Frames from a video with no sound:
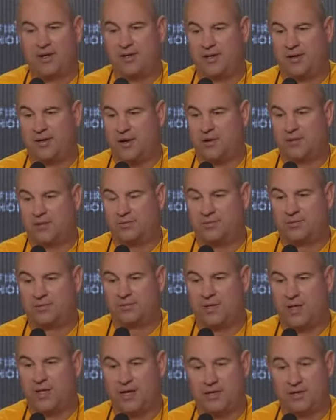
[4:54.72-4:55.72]
You
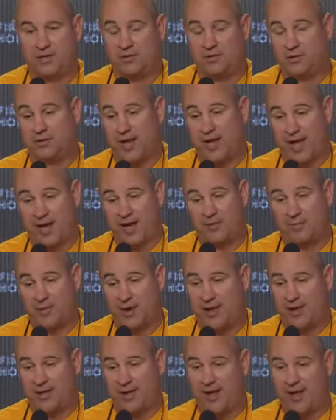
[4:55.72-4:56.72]
look at them
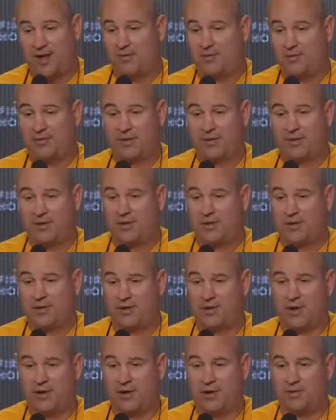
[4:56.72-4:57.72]
right now,
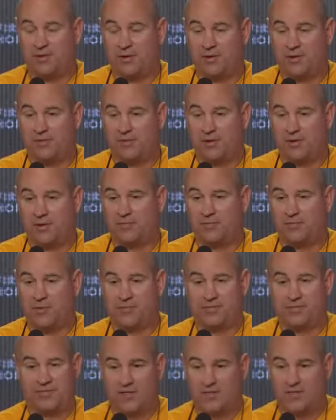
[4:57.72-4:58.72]
you know, they're
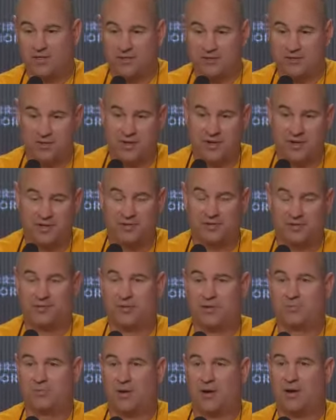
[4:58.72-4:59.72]
efficient running the
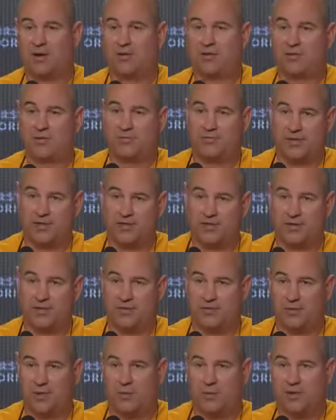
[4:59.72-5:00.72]
football. They're
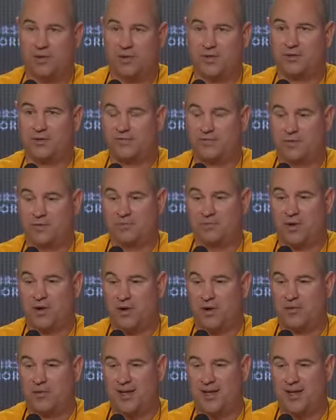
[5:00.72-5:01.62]
efficient throwing the football.